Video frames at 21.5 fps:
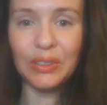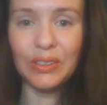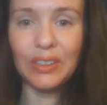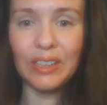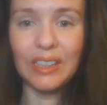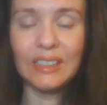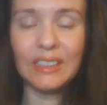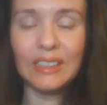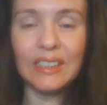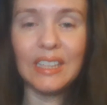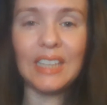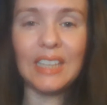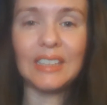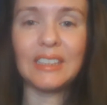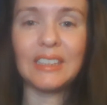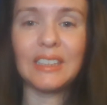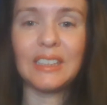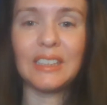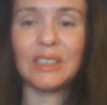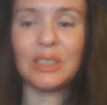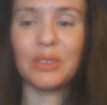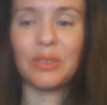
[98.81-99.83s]
the
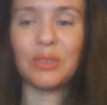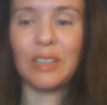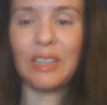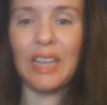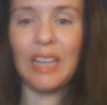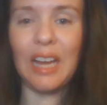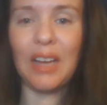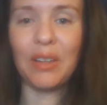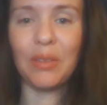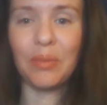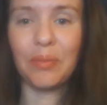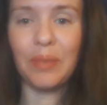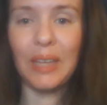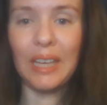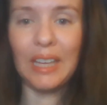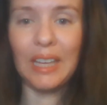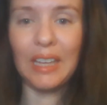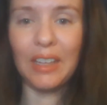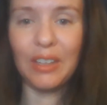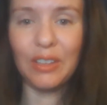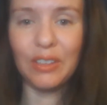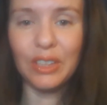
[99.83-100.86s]
intestines without being